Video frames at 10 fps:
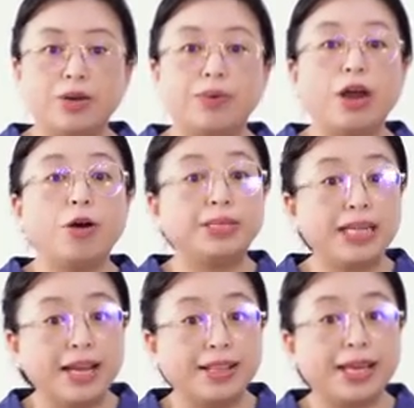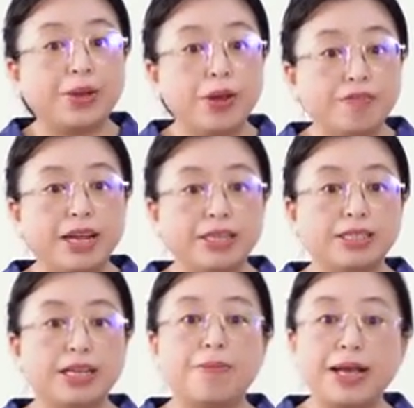we obtain the
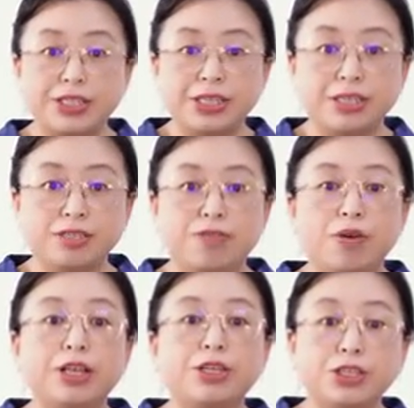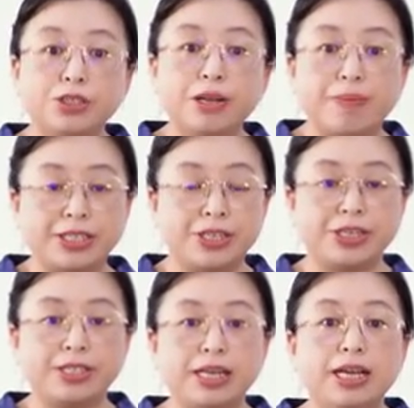equivalent capacitance for the 2
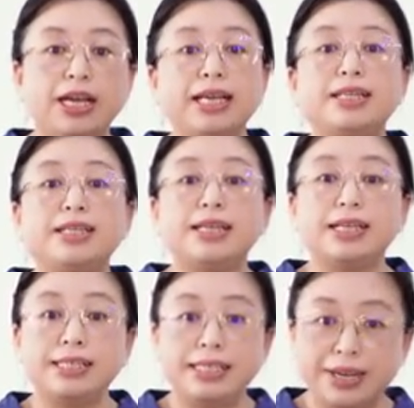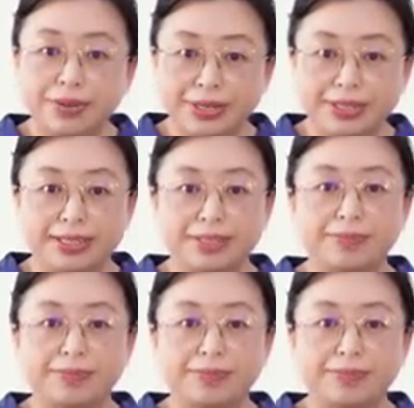capacitors in series.